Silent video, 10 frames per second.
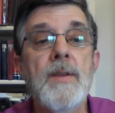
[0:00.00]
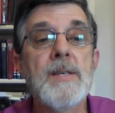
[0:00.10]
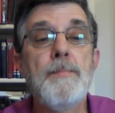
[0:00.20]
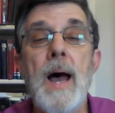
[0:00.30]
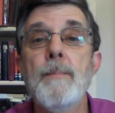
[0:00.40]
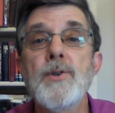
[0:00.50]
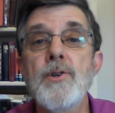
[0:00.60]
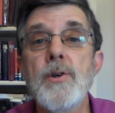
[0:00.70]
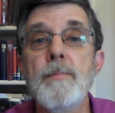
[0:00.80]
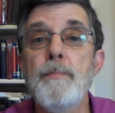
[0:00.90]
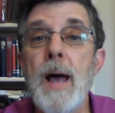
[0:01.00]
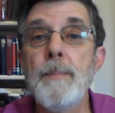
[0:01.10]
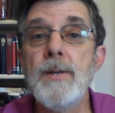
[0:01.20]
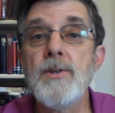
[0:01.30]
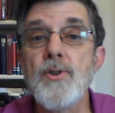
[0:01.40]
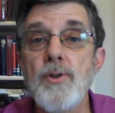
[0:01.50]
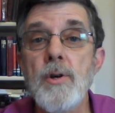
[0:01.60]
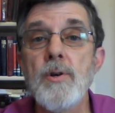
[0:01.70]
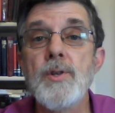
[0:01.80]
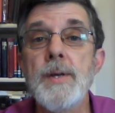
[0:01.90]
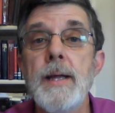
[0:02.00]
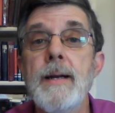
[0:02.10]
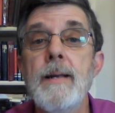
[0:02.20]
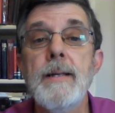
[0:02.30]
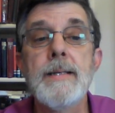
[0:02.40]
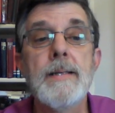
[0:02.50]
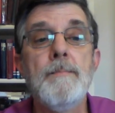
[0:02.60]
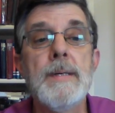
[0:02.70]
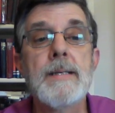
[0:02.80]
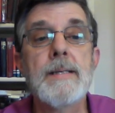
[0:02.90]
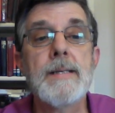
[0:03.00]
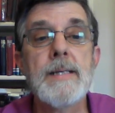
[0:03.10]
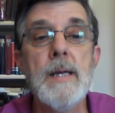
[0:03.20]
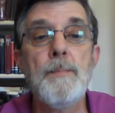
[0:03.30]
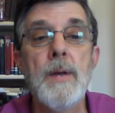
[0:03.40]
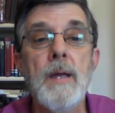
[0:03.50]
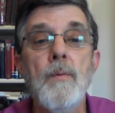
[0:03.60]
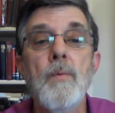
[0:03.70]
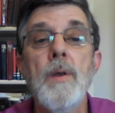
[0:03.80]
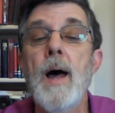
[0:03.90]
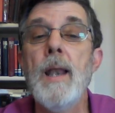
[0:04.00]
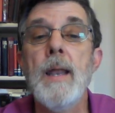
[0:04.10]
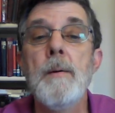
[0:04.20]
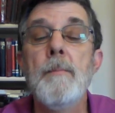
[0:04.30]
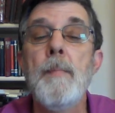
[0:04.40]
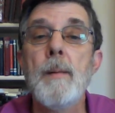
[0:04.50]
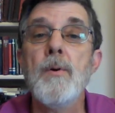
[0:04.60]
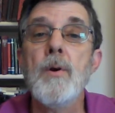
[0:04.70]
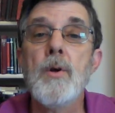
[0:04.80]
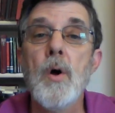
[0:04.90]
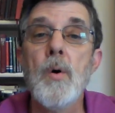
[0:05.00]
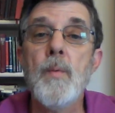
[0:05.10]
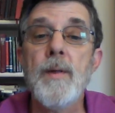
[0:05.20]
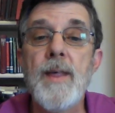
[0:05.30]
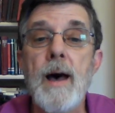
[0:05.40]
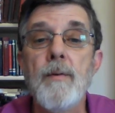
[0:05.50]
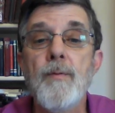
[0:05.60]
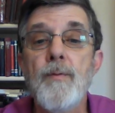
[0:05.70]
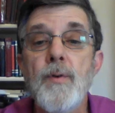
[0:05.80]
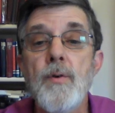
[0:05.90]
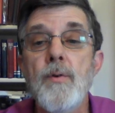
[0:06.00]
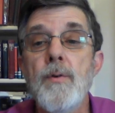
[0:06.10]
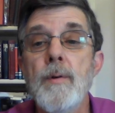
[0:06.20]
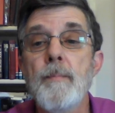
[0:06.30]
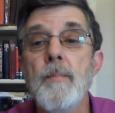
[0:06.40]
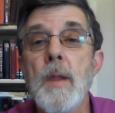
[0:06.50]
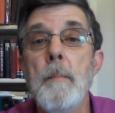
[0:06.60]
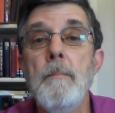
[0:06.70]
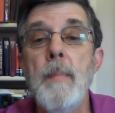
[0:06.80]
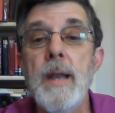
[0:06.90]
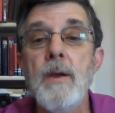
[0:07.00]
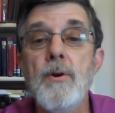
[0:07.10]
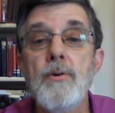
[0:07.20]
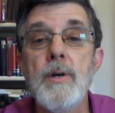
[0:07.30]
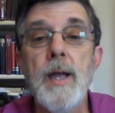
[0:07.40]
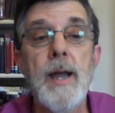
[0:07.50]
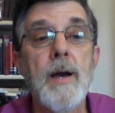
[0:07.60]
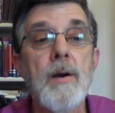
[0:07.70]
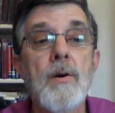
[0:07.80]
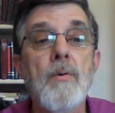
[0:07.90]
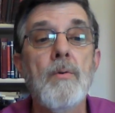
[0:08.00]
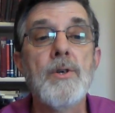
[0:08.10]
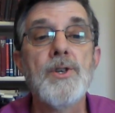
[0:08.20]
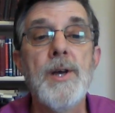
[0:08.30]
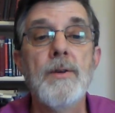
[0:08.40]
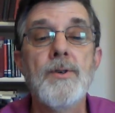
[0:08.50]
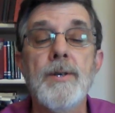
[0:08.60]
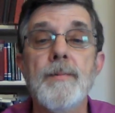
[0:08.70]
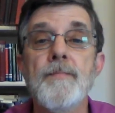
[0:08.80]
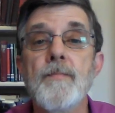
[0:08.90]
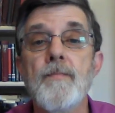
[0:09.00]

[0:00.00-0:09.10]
This Baptist church in Clinton, Mississippi, will not let a member go without food, medical care, or shelter.